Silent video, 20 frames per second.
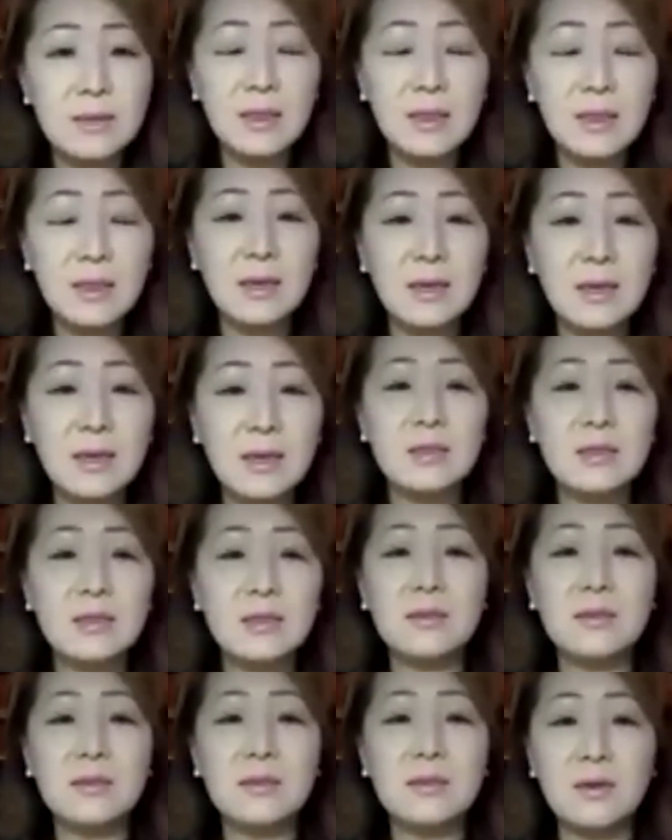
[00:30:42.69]
I think
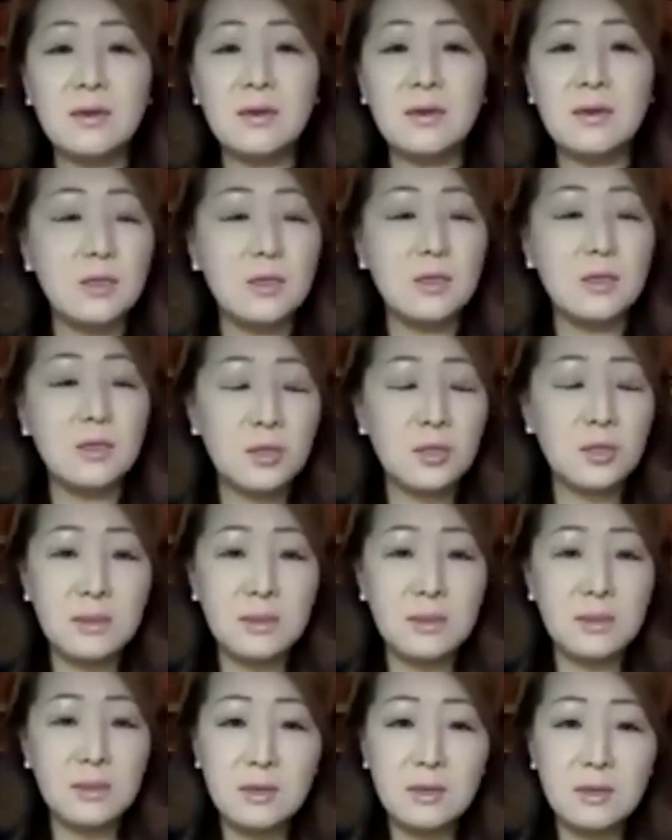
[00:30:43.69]
it's the
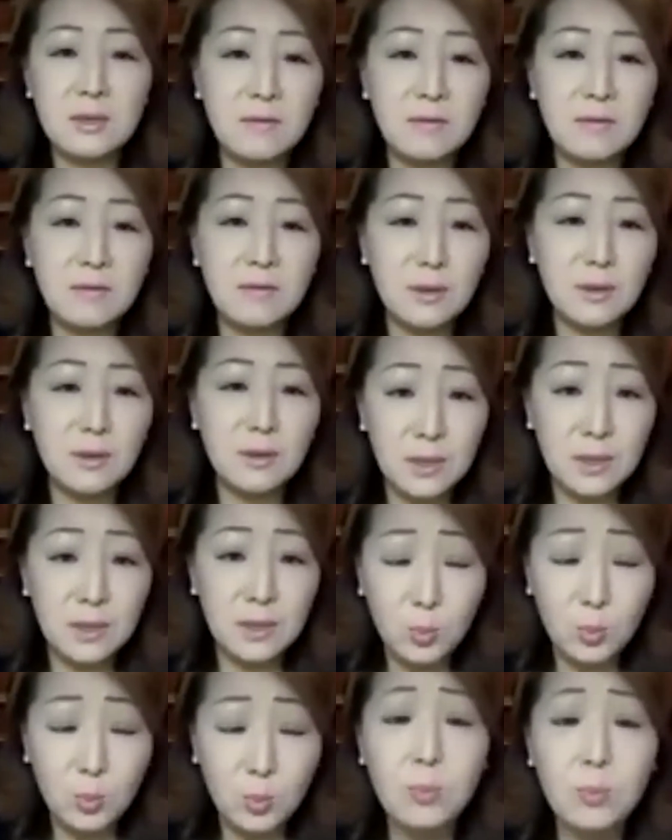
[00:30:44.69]
conscience of the Korean
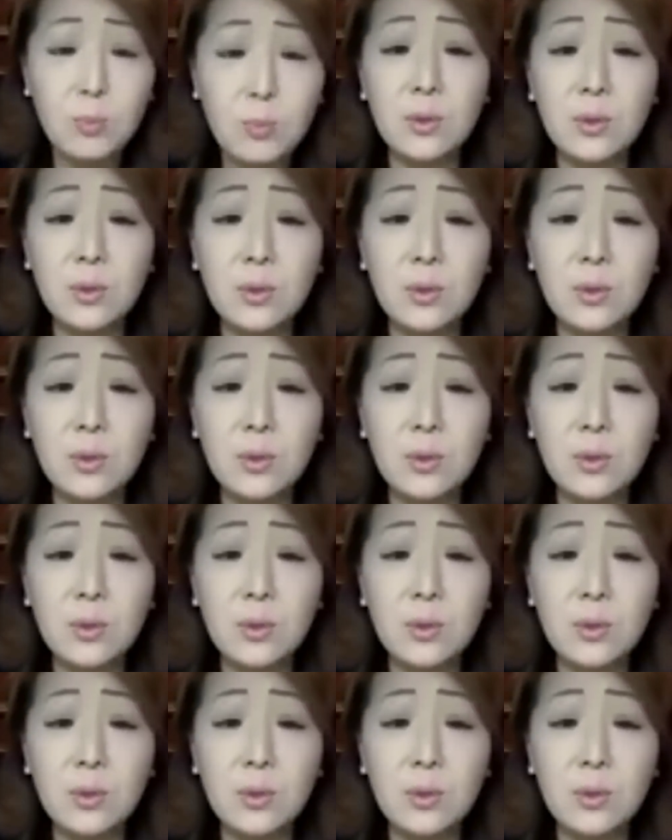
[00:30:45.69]
people